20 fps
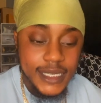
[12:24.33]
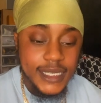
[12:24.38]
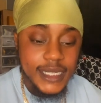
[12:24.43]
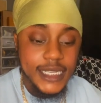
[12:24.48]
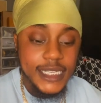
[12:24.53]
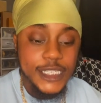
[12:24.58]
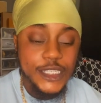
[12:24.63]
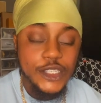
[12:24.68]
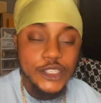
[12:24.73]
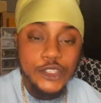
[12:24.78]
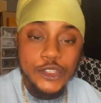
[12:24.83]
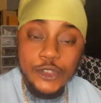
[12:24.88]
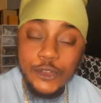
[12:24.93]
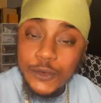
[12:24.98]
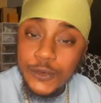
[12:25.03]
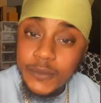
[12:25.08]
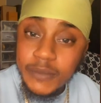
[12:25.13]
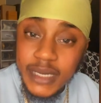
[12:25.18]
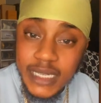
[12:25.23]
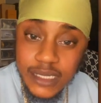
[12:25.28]
It's
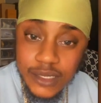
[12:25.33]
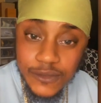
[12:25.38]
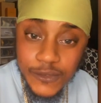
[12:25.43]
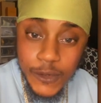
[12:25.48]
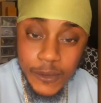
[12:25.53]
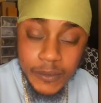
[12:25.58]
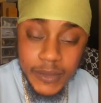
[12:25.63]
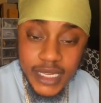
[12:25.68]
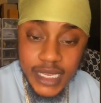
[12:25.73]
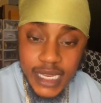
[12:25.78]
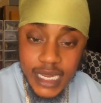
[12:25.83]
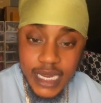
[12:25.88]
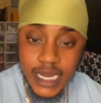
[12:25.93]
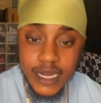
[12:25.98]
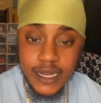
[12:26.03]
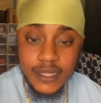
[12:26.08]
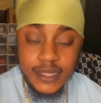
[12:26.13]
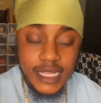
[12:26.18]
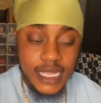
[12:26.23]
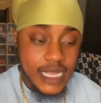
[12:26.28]
2 months from a
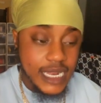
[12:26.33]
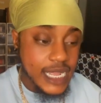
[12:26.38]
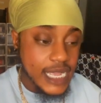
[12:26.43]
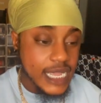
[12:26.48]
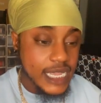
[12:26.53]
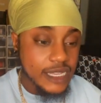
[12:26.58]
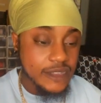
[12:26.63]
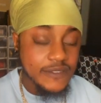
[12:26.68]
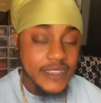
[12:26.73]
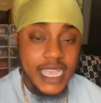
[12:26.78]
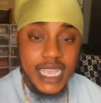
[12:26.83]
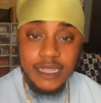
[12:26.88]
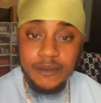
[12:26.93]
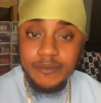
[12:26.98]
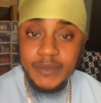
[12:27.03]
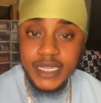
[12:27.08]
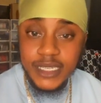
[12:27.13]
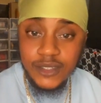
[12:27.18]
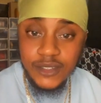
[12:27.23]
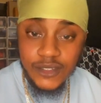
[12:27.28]
year that I've had
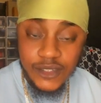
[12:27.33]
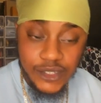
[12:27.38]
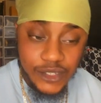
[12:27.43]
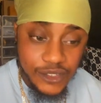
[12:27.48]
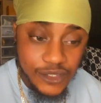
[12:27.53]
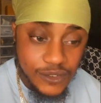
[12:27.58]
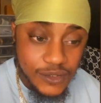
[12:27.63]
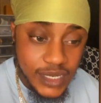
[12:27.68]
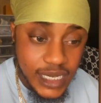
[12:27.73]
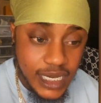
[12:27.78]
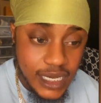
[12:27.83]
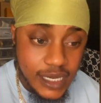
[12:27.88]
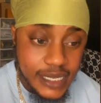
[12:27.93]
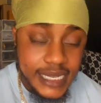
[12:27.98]
my surgery.